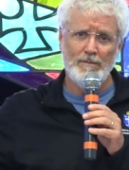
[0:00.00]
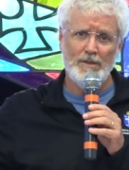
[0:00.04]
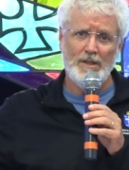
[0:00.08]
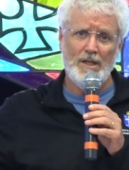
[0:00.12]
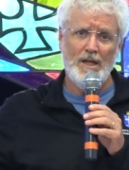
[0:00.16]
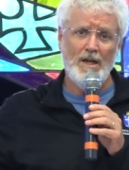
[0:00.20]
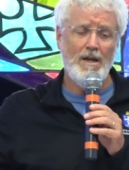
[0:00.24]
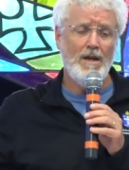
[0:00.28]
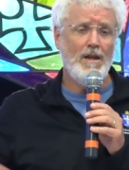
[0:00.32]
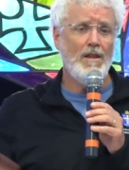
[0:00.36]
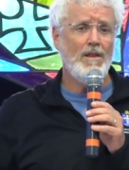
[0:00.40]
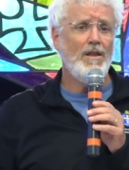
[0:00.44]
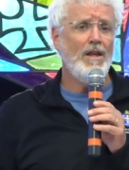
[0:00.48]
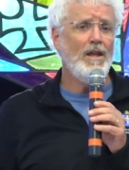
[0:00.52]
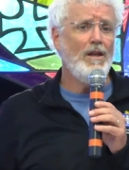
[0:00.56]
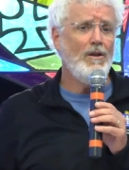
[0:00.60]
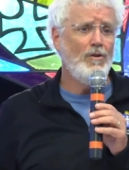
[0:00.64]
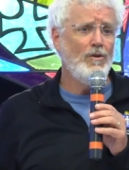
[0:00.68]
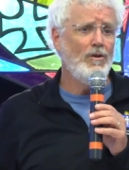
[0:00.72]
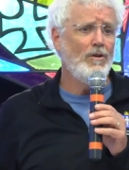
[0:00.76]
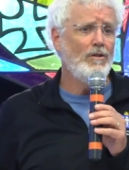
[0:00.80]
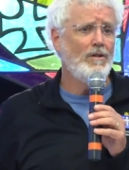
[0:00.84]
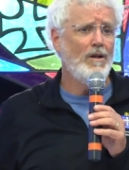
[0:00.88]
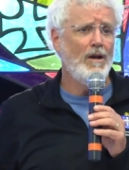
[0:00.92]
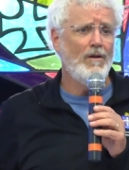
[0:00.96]
Can anything
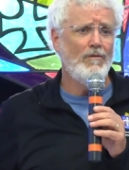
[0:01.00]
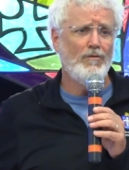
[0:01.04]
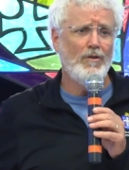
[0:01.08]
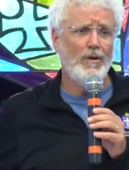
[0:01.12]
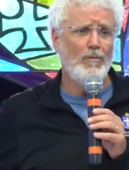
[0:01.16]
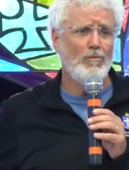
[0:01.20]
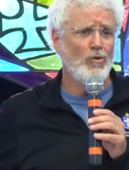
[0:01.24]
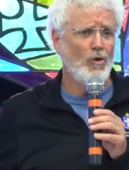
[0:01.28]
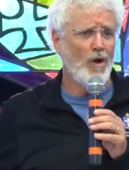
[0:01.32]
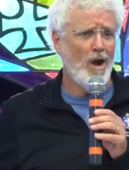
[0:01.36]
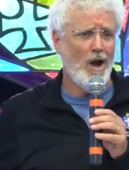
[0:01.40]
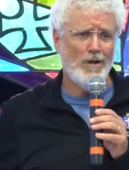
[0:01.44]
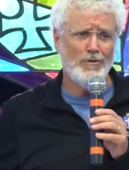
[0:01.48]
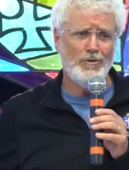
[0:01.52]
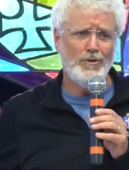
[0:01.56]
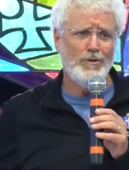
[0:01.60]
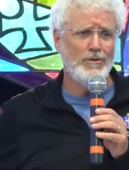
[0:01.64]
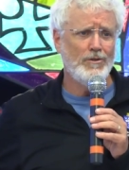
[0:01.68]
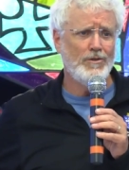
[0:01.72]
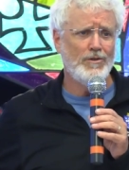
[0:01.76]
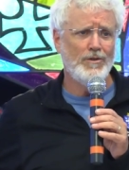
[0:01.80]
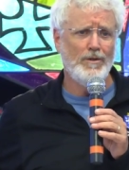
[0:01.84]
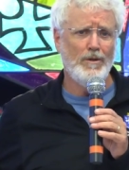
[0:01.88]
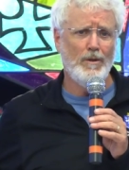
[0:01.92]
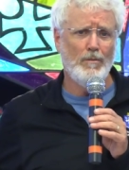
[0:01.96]
good come from
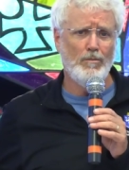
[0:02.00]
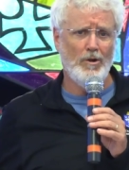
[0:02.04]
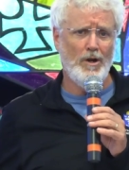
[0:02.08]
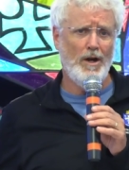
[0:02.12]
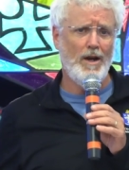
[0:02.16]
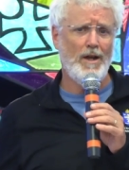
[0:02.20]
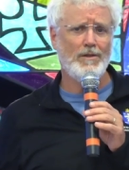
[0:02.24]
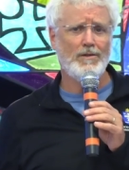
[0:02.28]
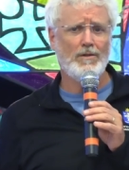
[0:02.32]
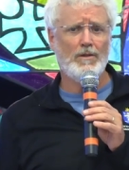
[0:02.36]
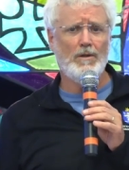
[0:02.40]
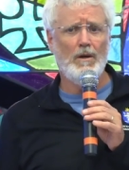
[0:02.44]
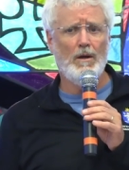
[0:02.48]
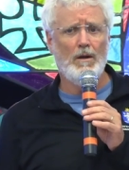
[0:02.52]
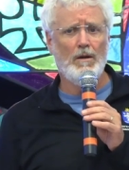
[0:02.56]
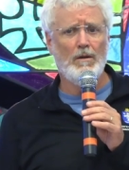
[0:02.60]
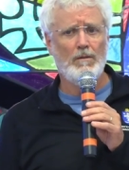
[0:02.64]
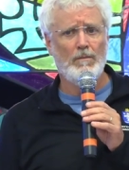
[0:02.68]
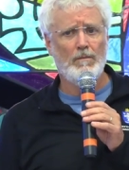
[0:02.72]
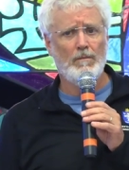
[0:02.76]
Rogers, Nebraska?